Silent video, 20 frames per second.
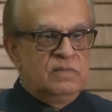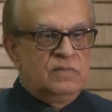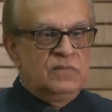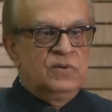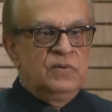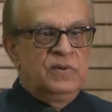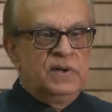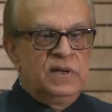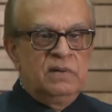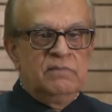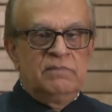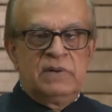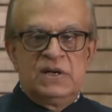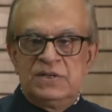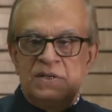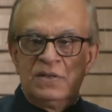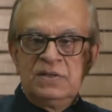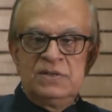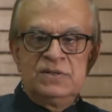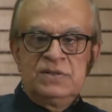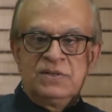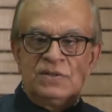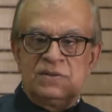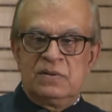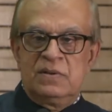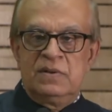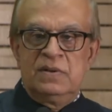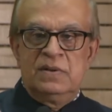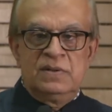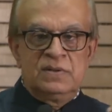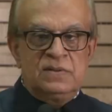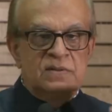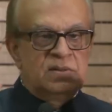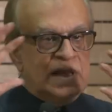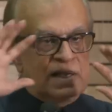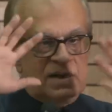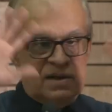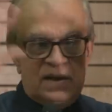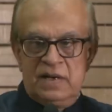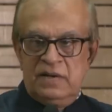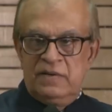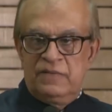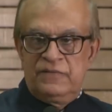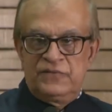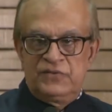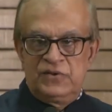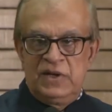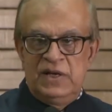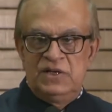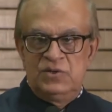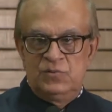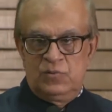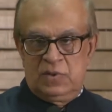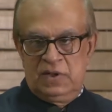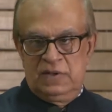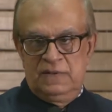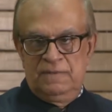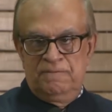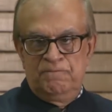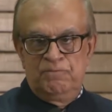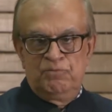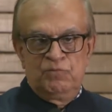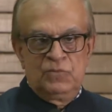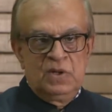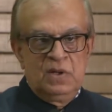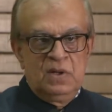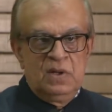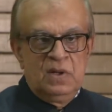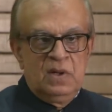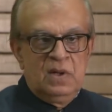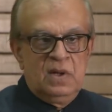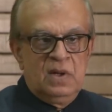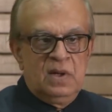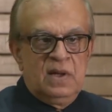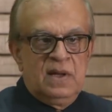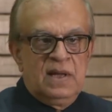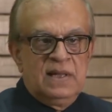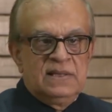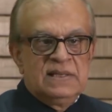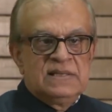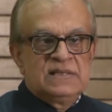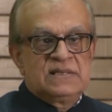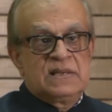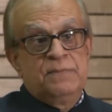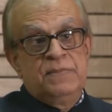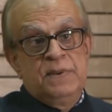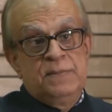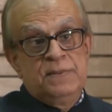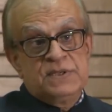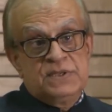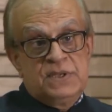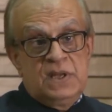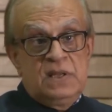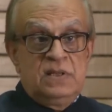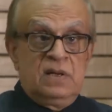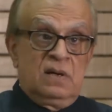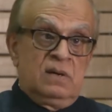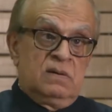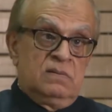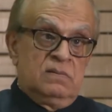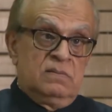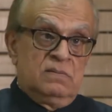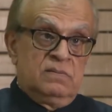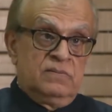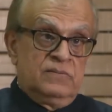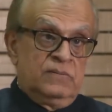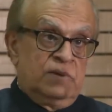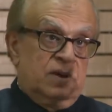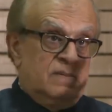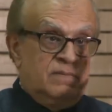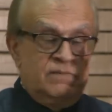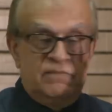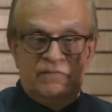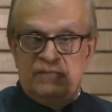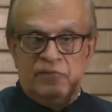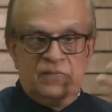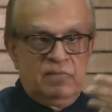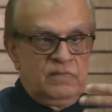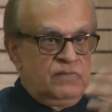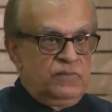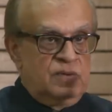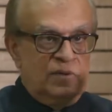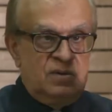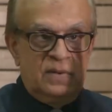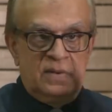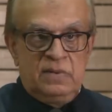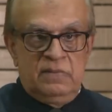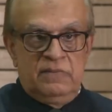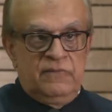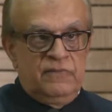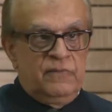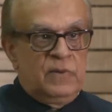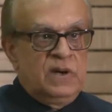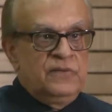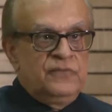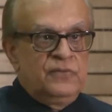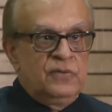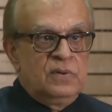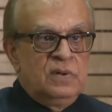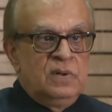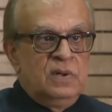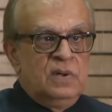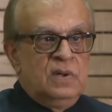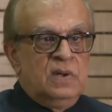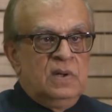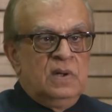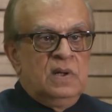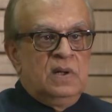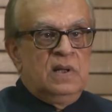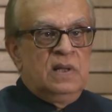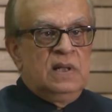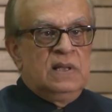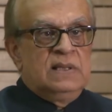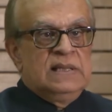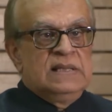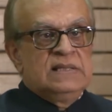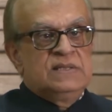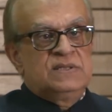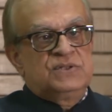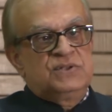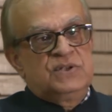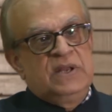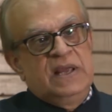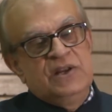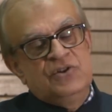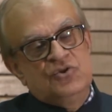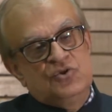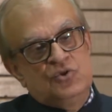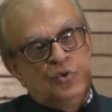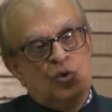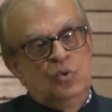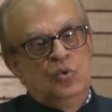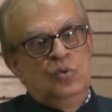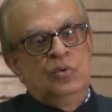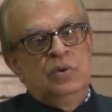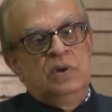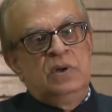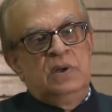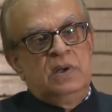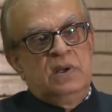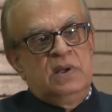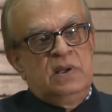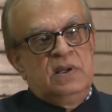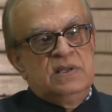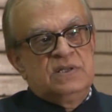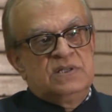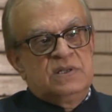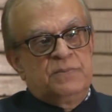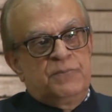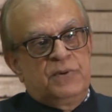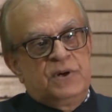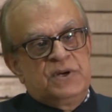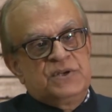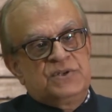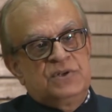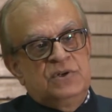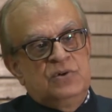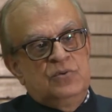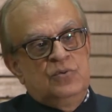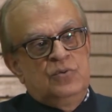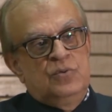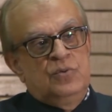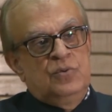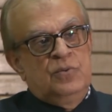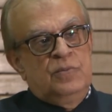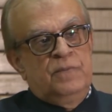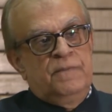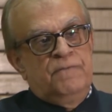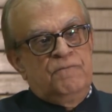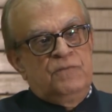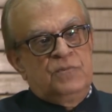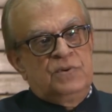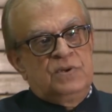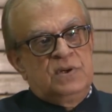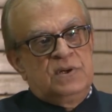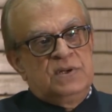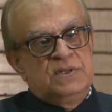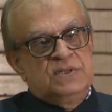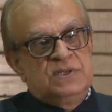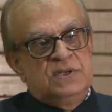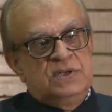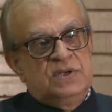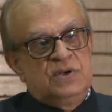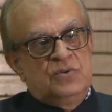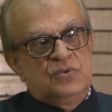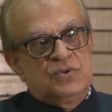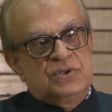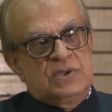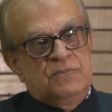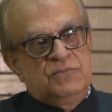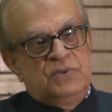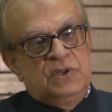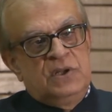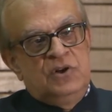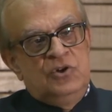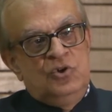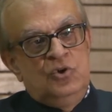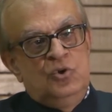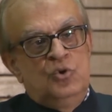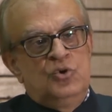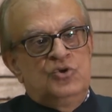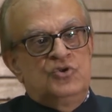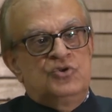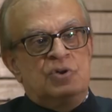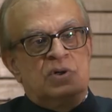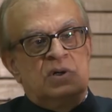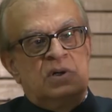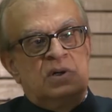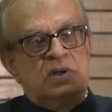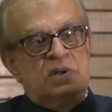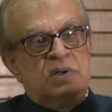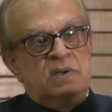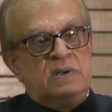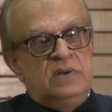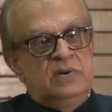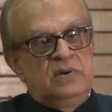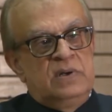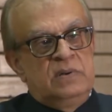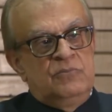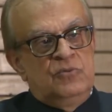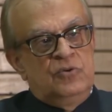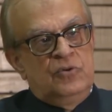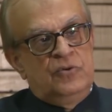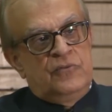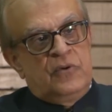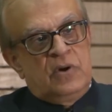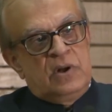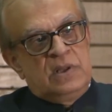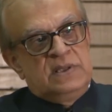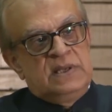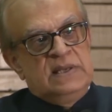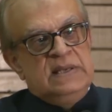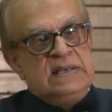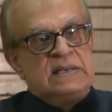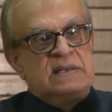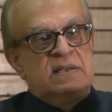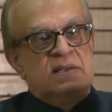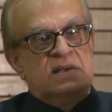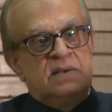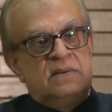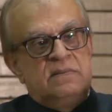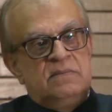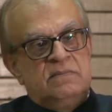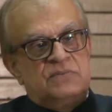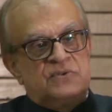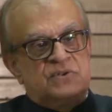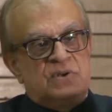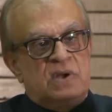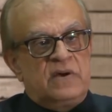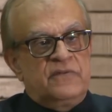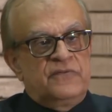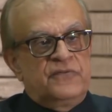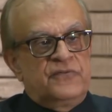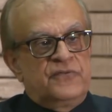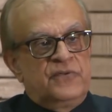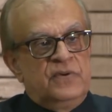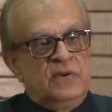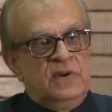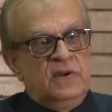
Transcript: doing bhajans, it's that kind of stage 1. And then some people stay there. They're wonderful. And then stage 2 is the person who turns it into something neutral, remove all the Indian stuff,